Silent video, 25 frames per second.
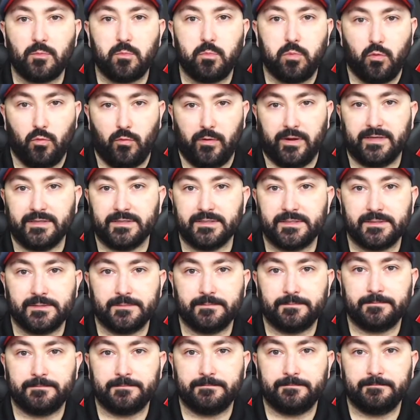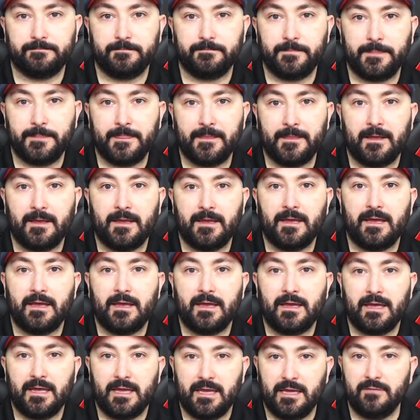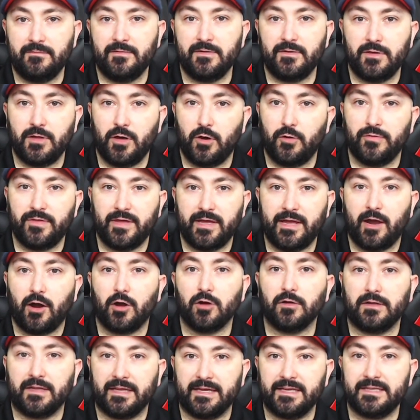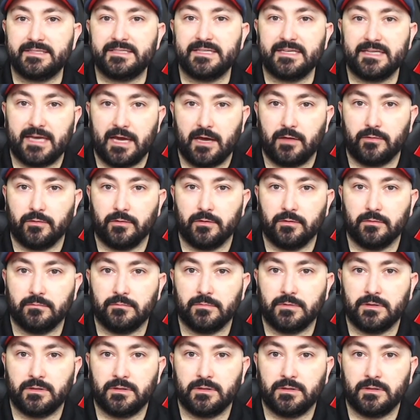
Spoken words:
point. Even though they are linked together,